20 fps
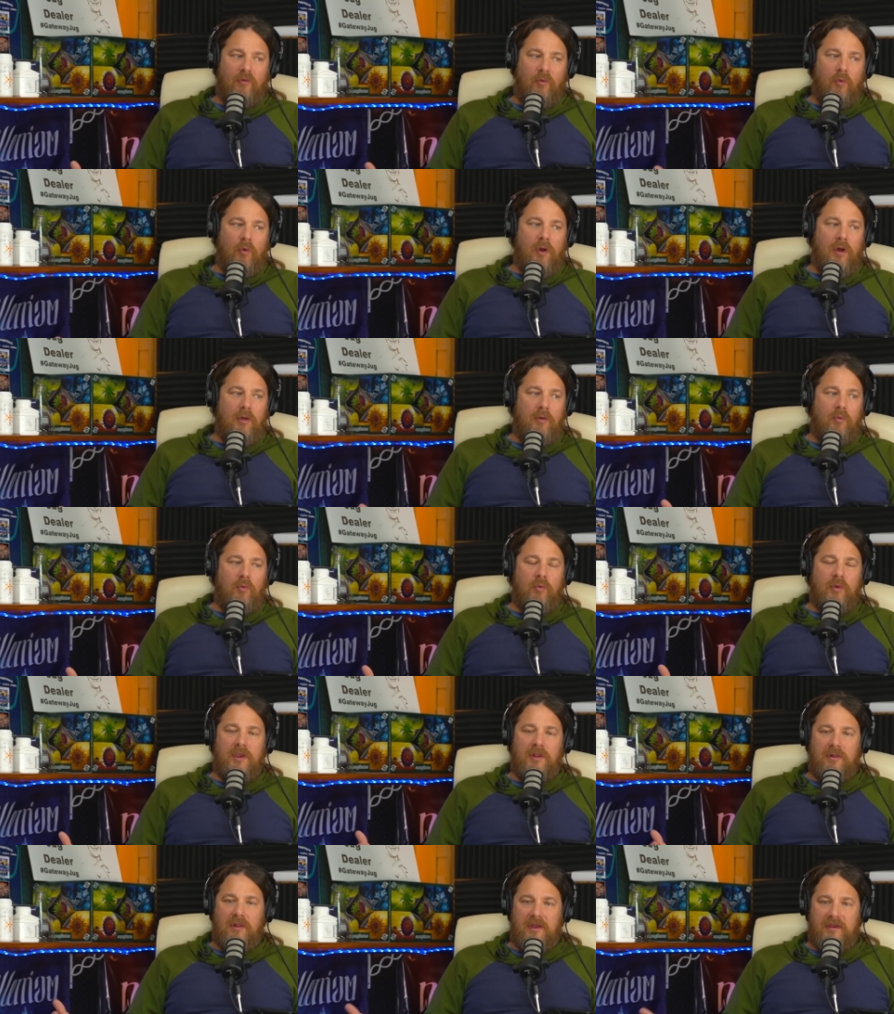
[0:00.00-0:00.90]
what
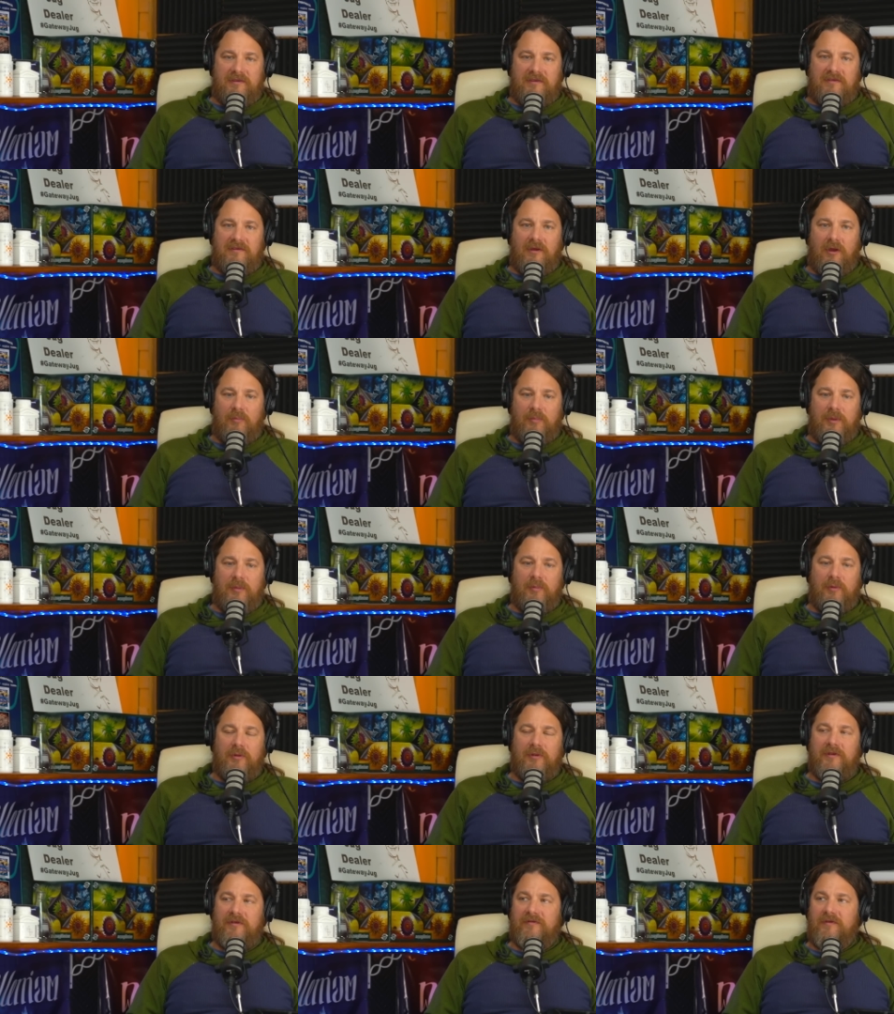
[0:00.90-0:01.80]
we like to tell
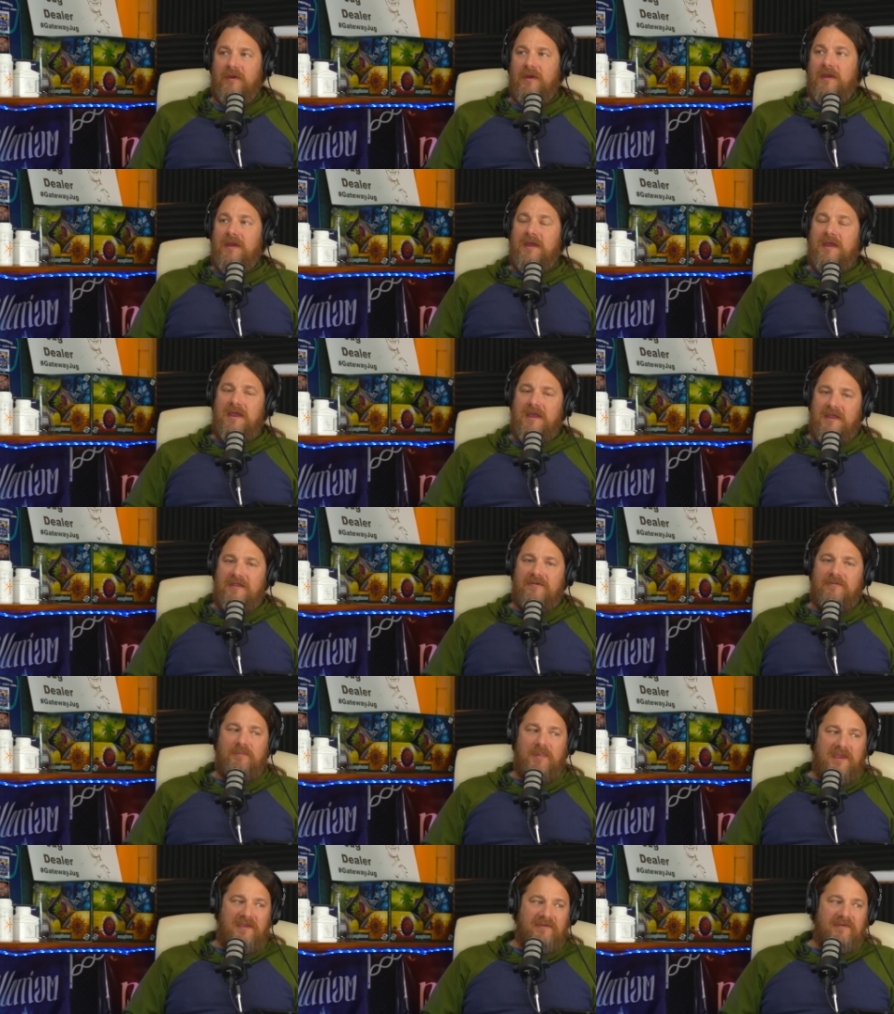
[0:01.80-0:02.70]
people is
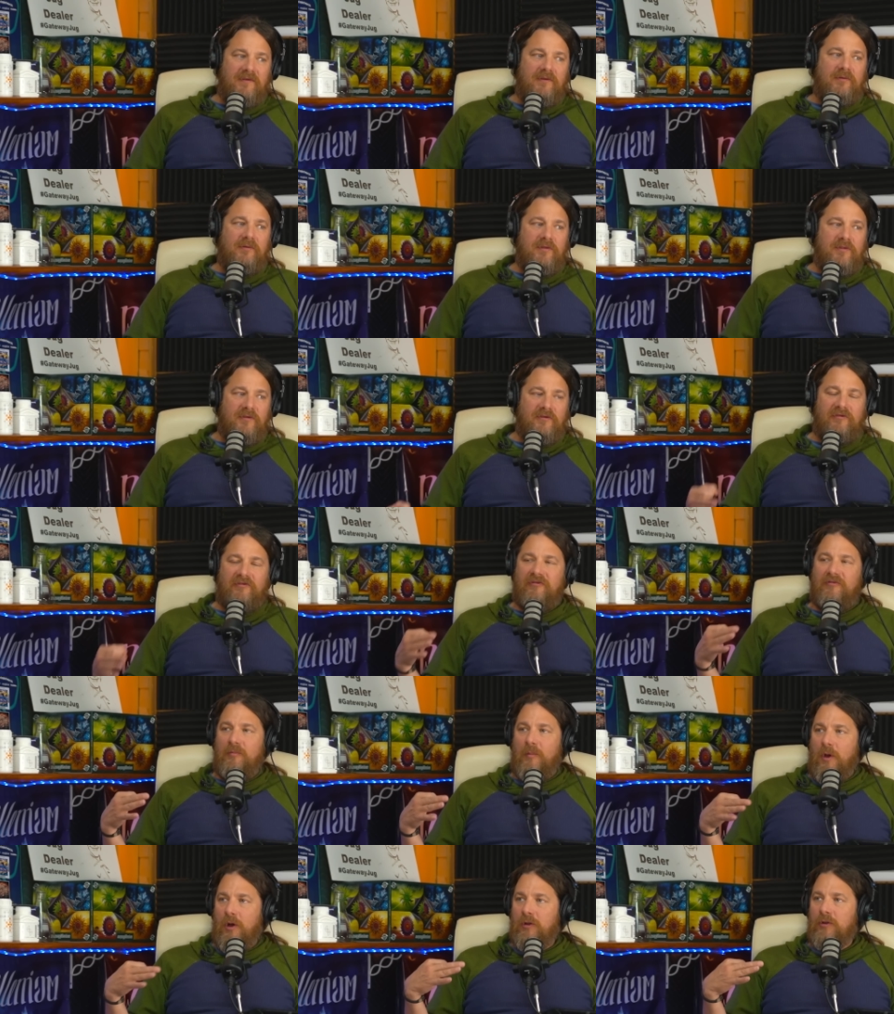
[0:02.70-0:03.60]
it's basically the
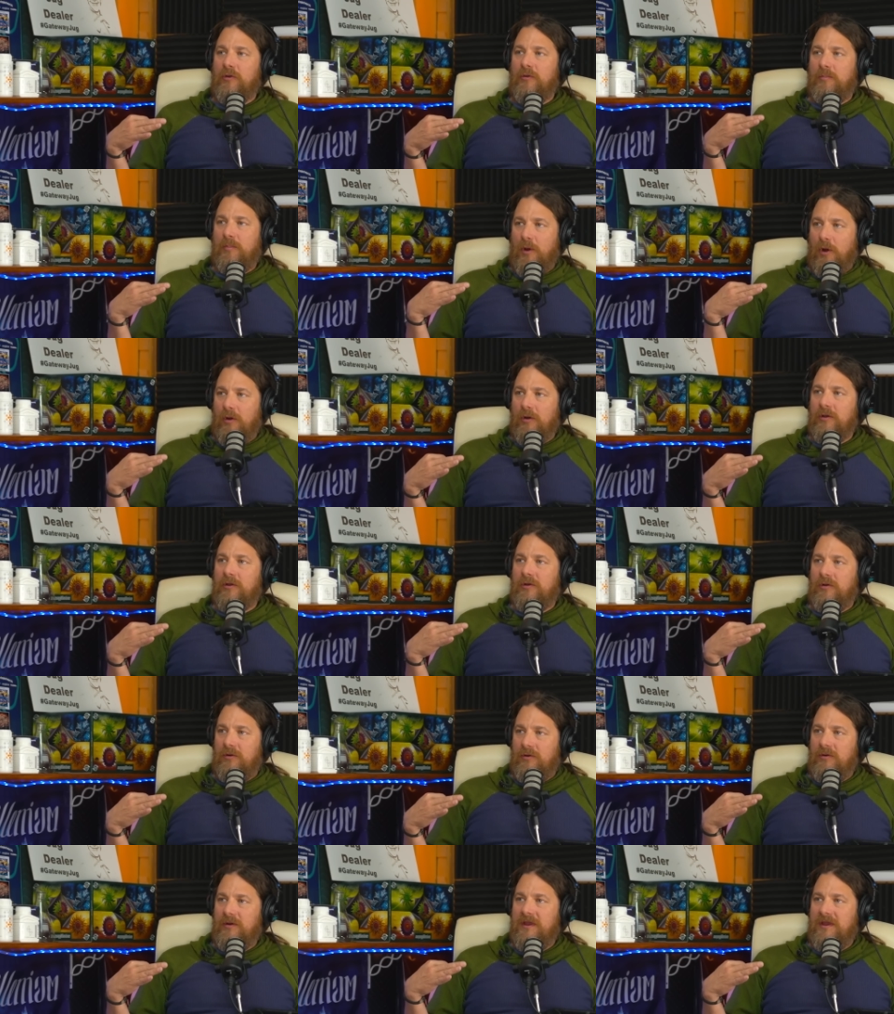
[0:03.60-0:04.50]
smaller
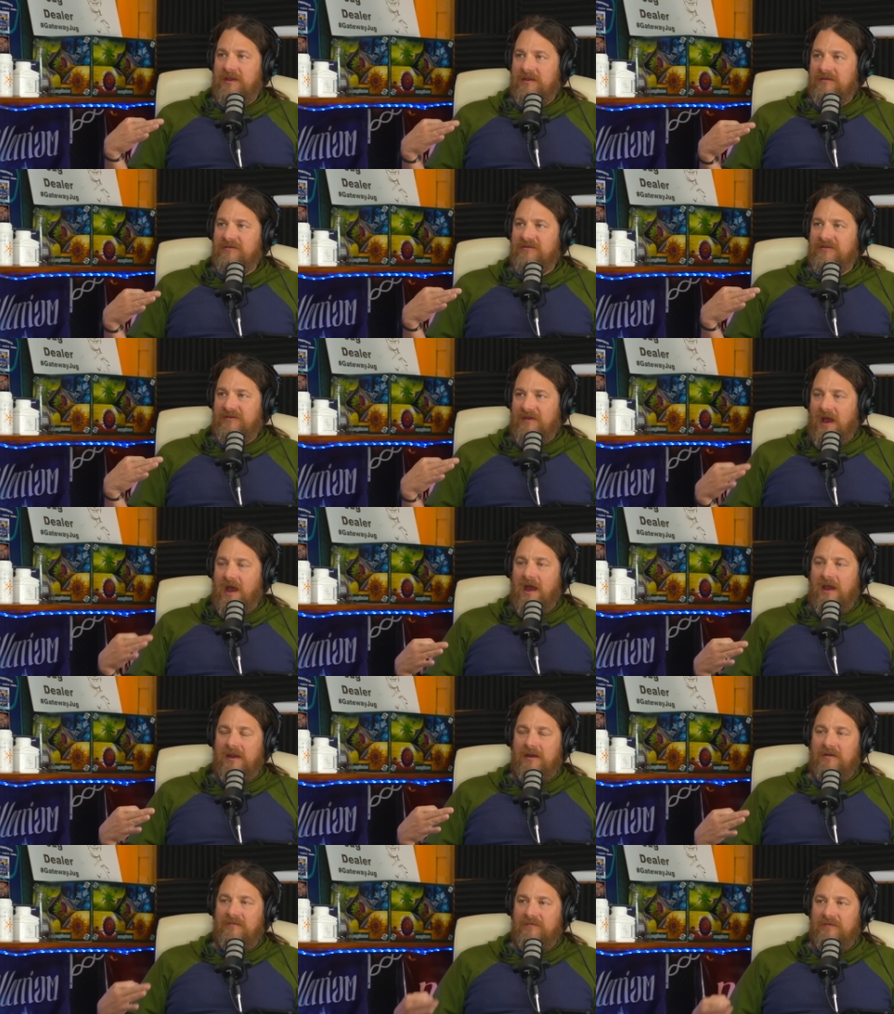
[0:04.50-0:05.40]
particle
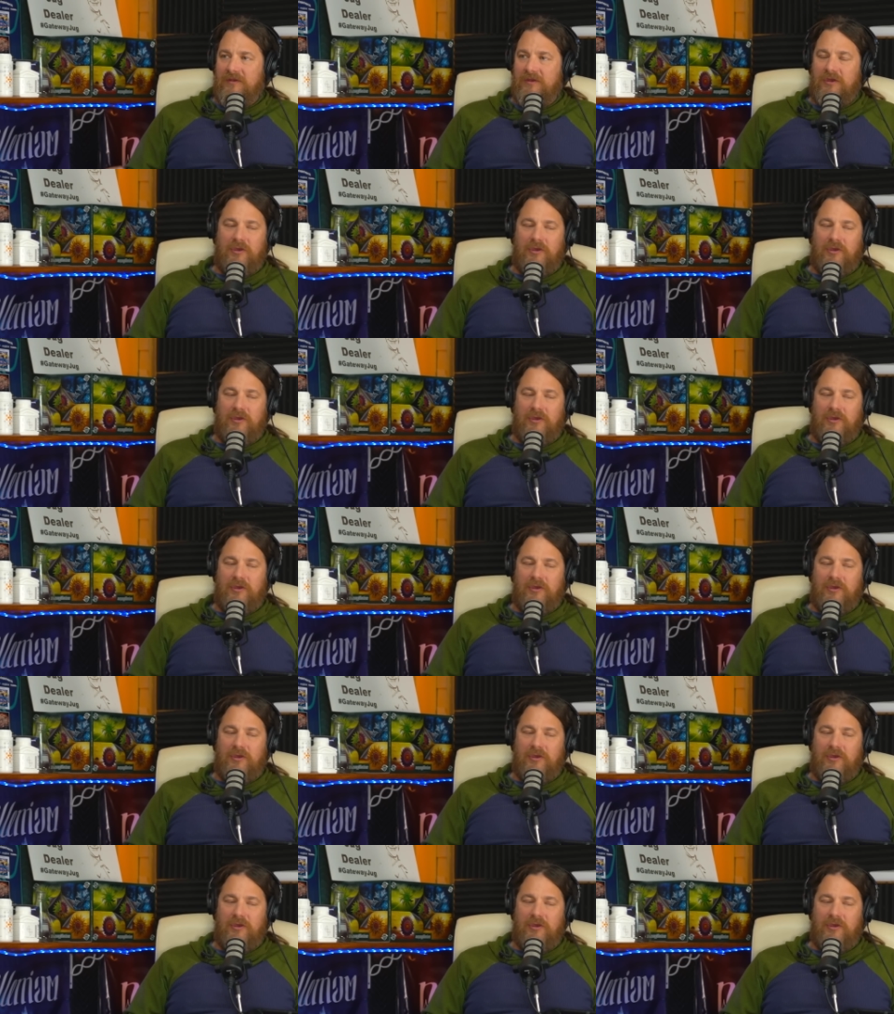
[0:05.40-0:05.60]
inside of the